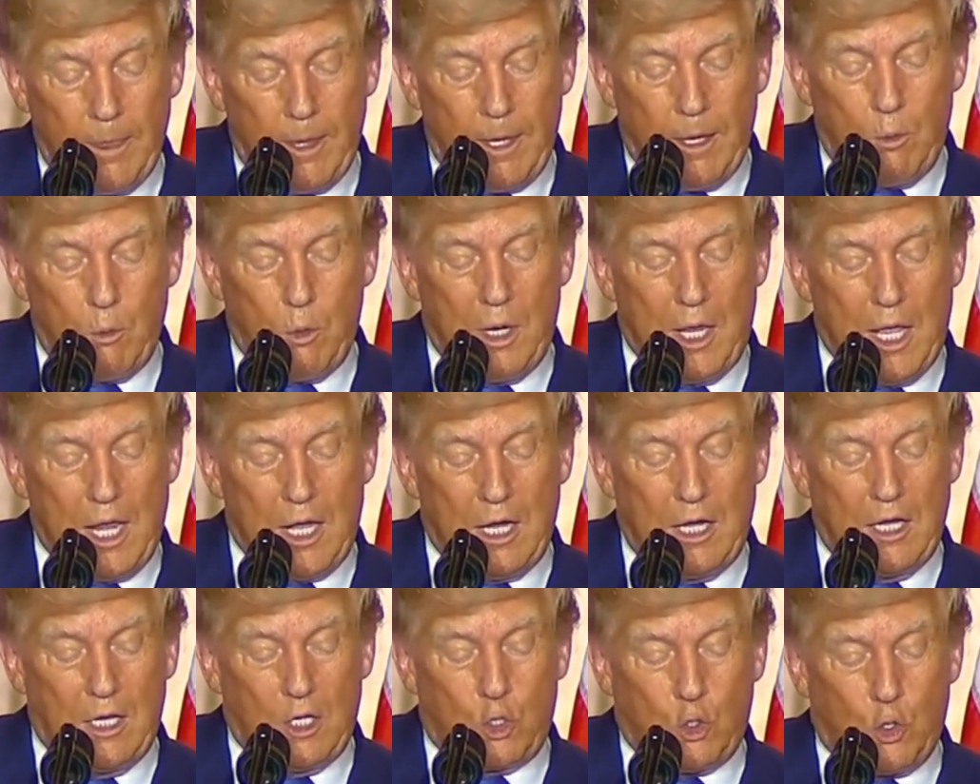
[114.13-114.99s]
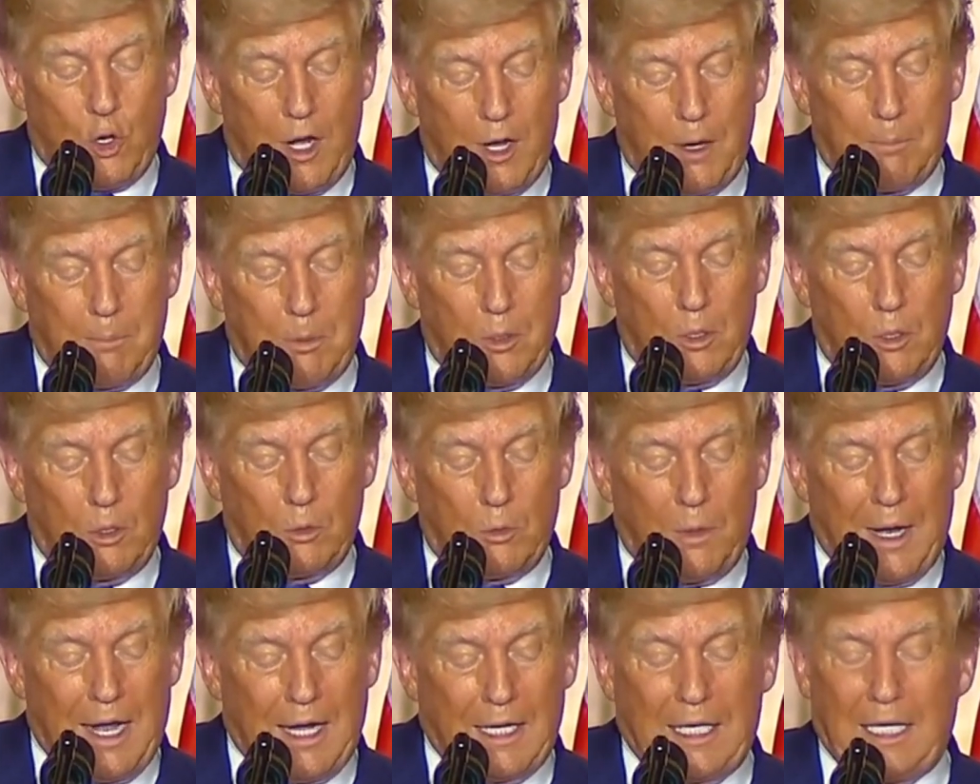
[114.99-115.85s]
And we had an incredible
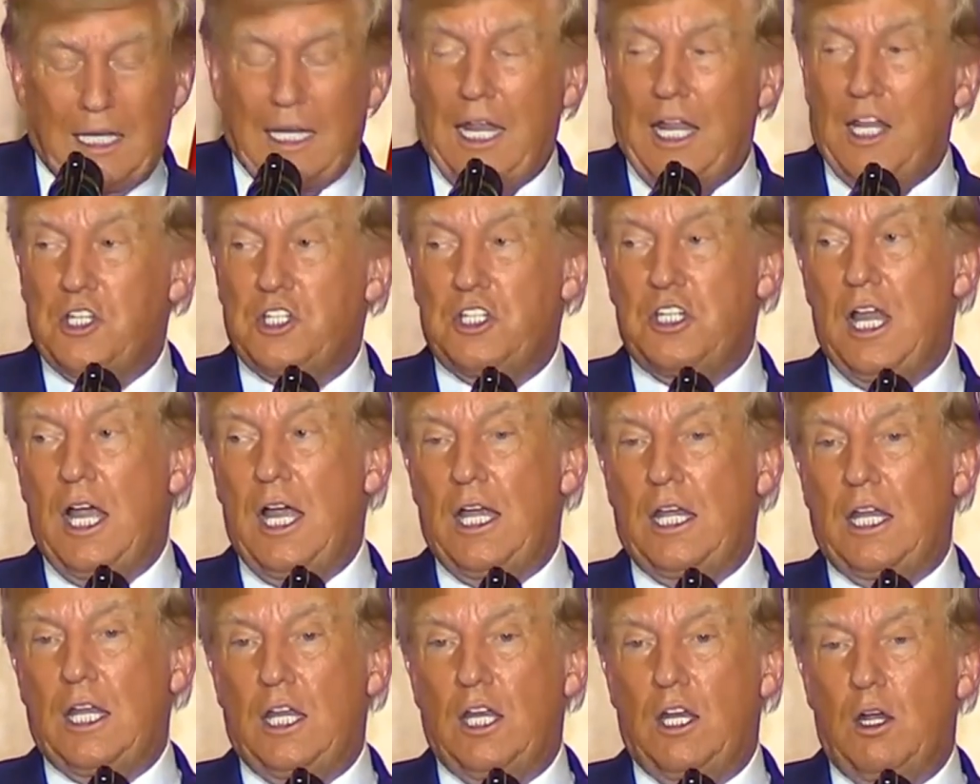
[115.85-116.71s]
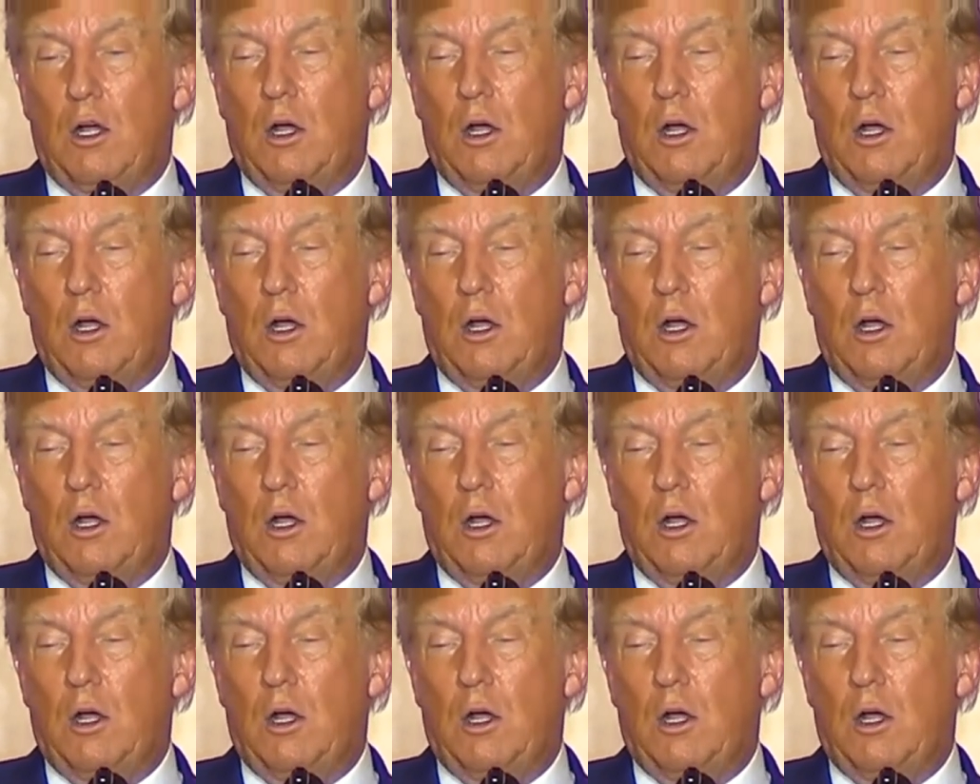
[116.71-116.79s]
rally last night in